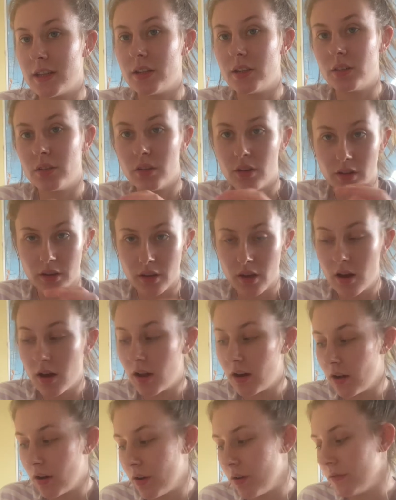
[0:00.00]
and I can
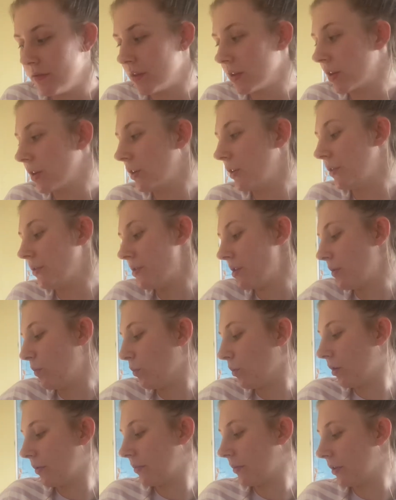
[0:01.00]
colour over the glue. So
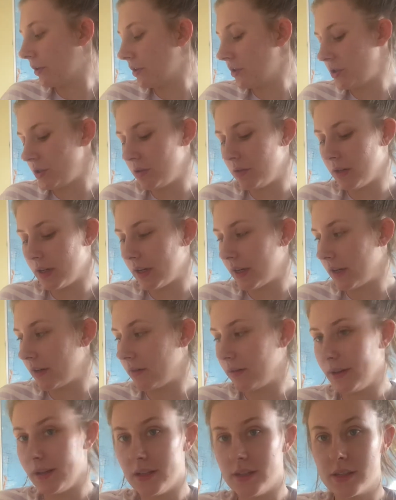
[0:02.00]
what I'm going to do
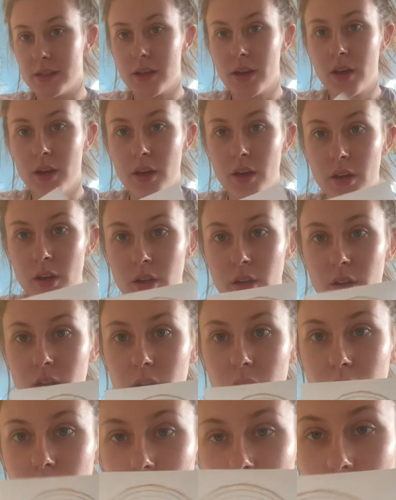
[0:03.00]
now is
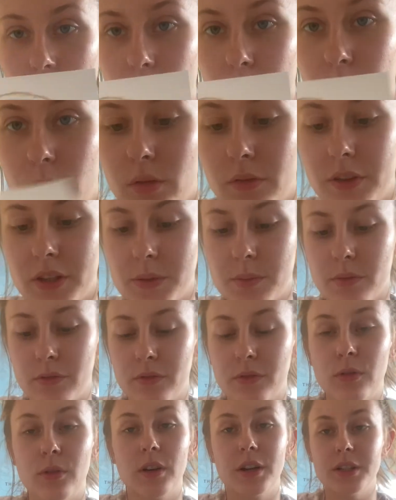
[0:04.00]
glue all of this
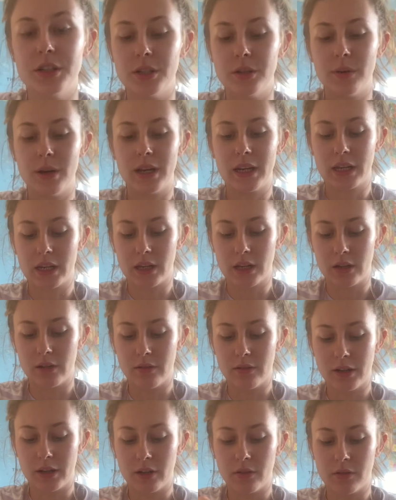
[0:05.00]
before I do any
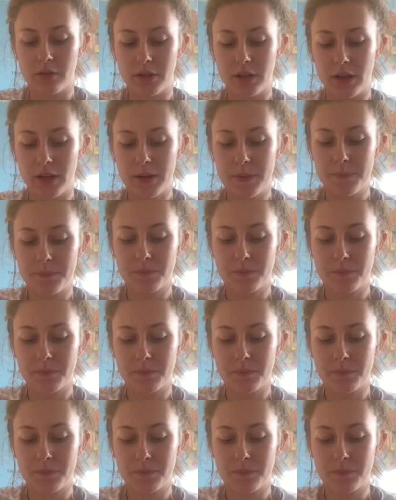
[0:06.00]
colouring on it.